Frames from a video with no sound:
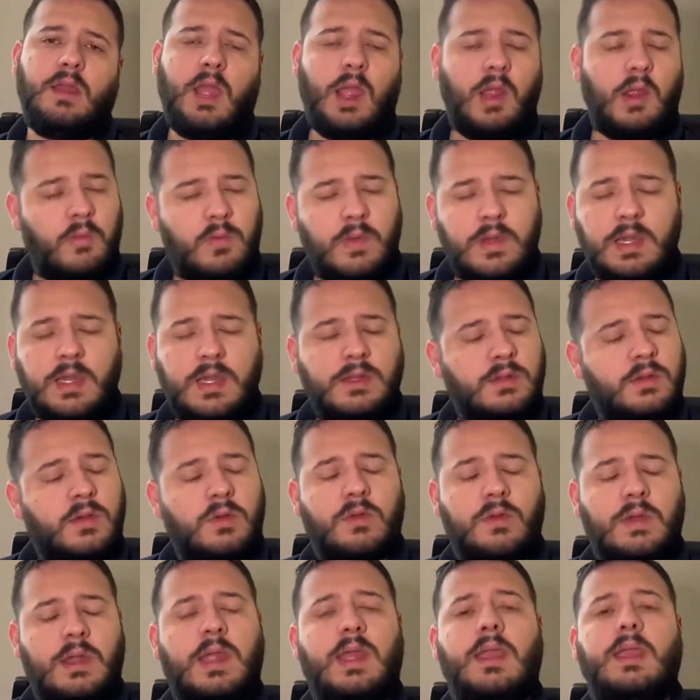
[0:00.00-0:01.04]
really
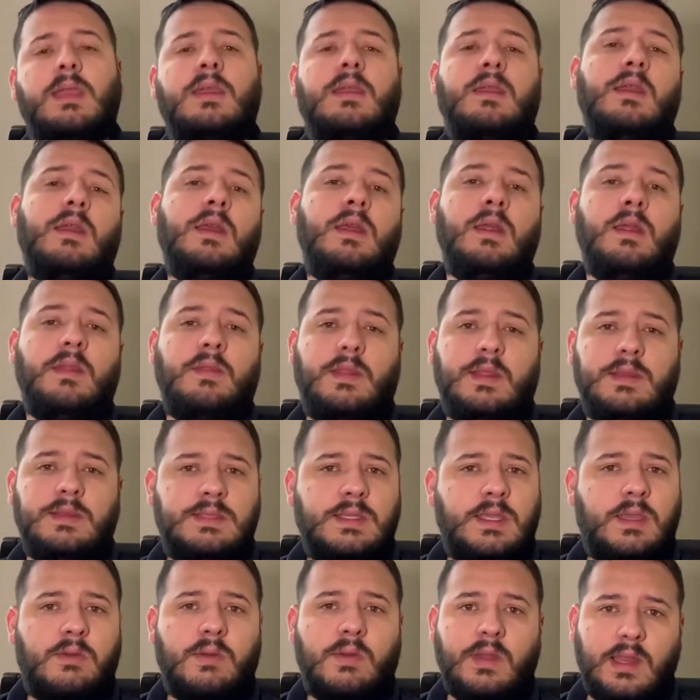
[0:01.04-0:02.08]
don't like the
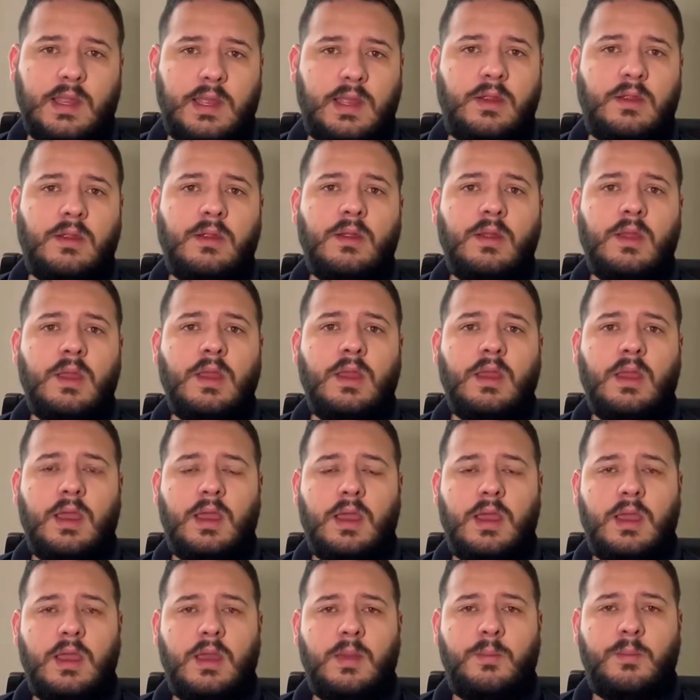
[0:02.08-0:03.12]
secret layer
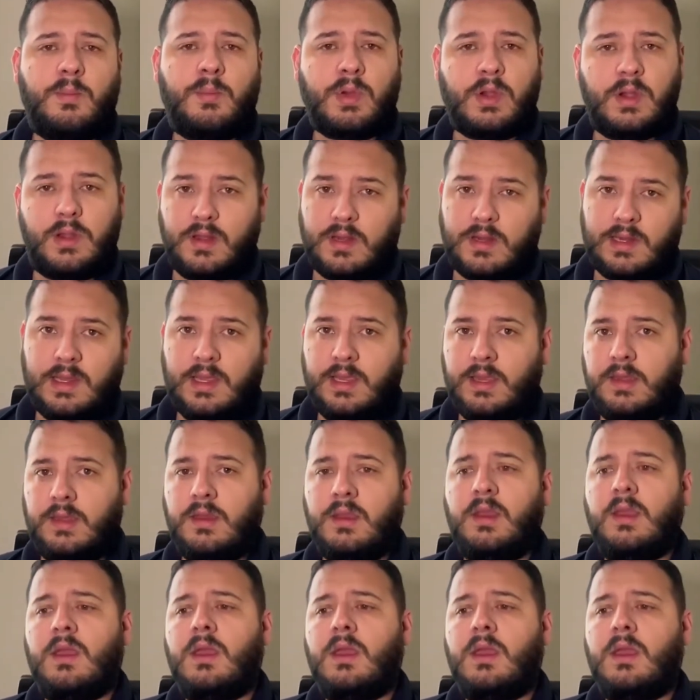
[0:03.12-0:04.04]
product line.